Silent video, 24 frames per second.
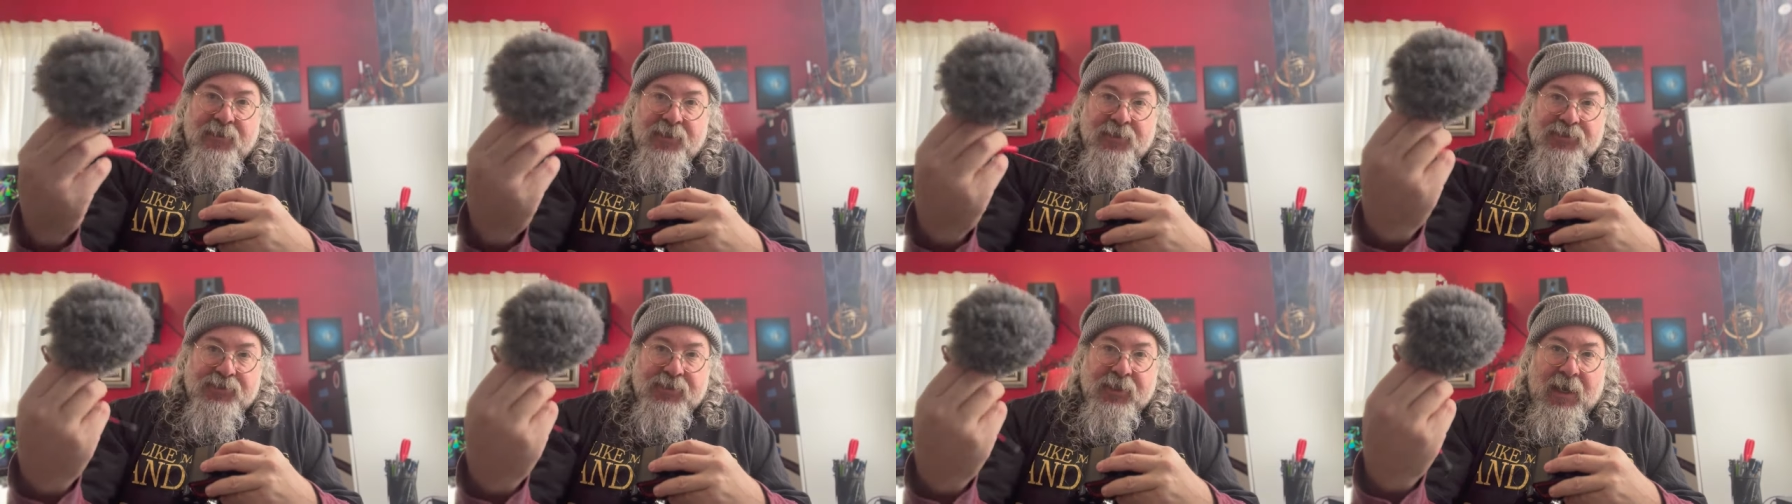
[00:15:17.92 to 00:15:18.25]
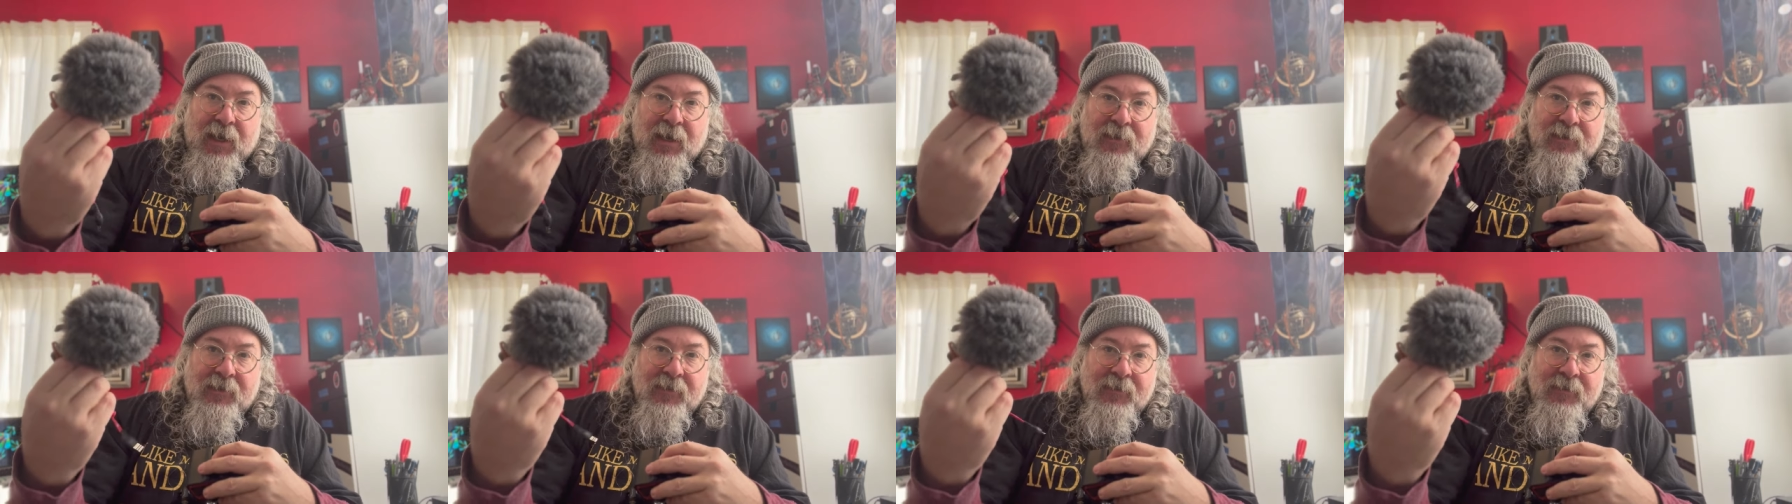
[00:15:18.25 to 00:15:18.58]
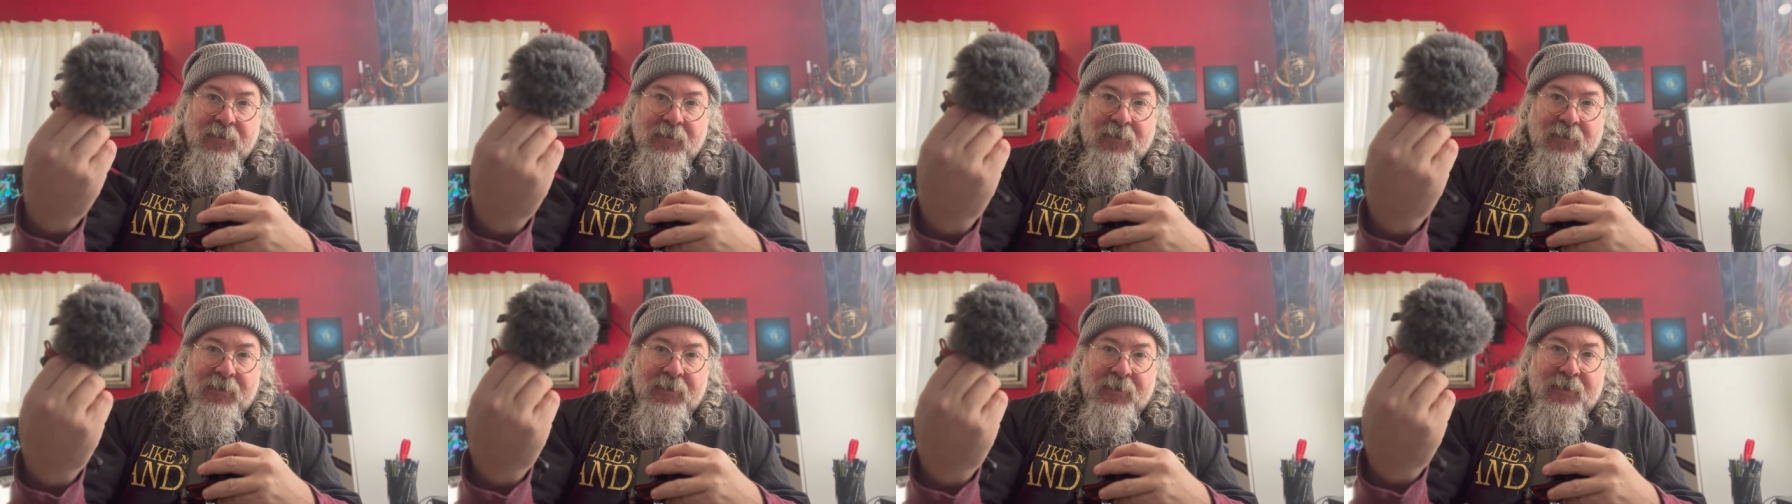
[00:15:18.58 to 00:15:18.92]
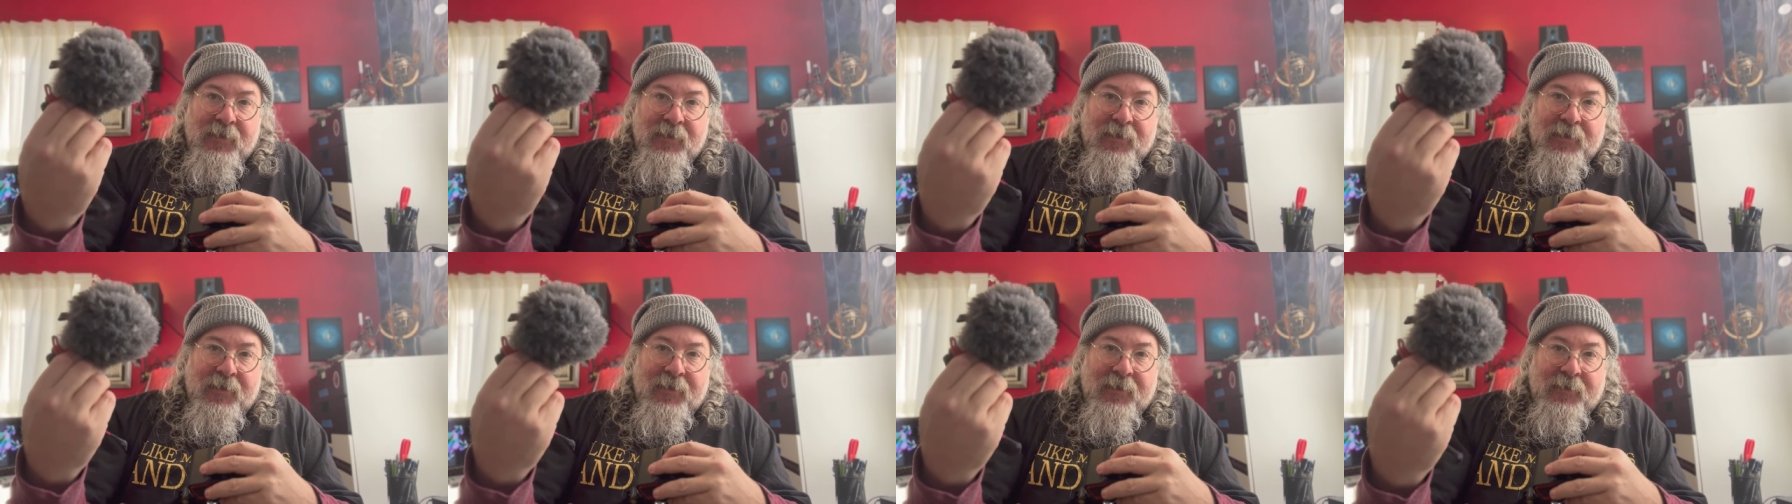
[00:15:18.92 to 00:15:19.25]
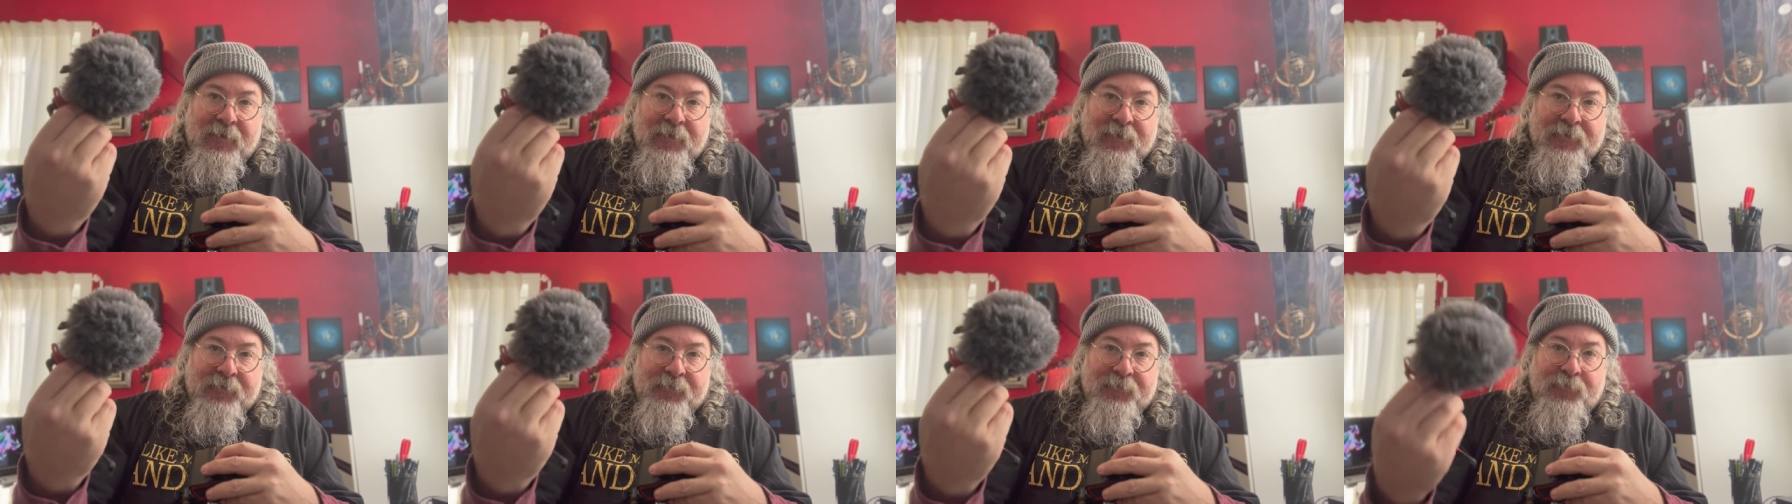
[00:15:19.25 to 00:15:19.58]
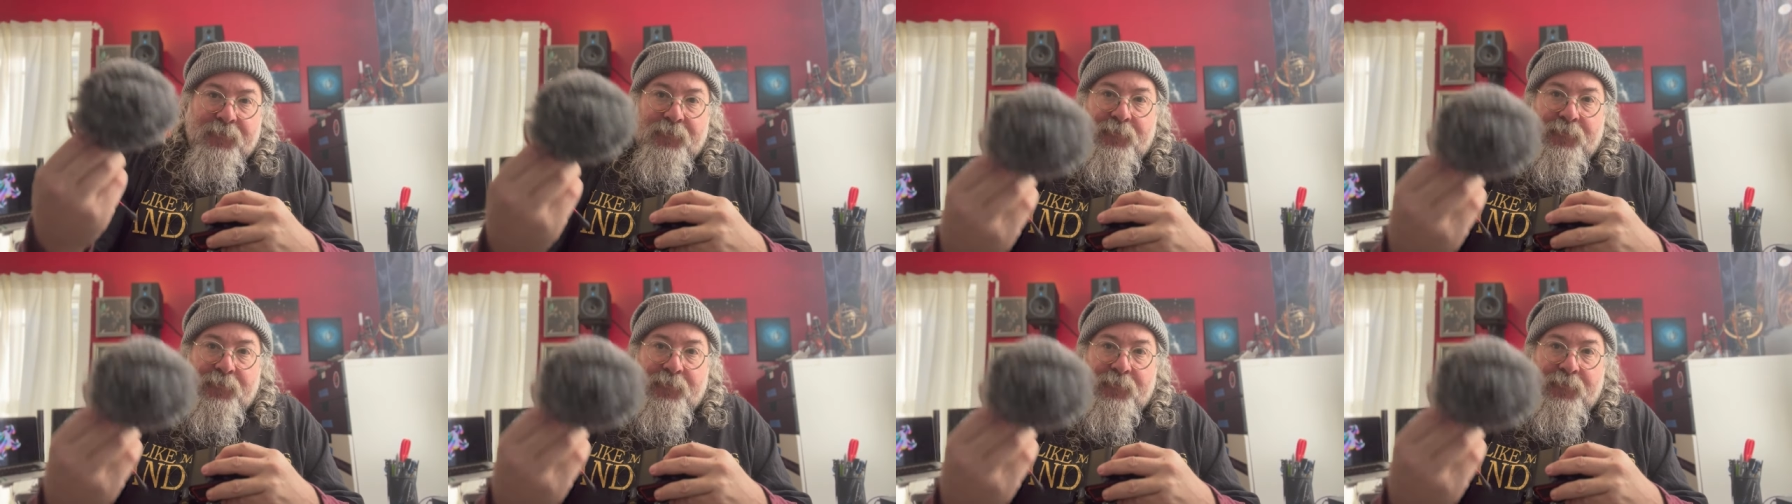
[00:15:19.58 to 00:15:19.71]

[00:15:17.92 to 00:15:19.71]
a shock, um,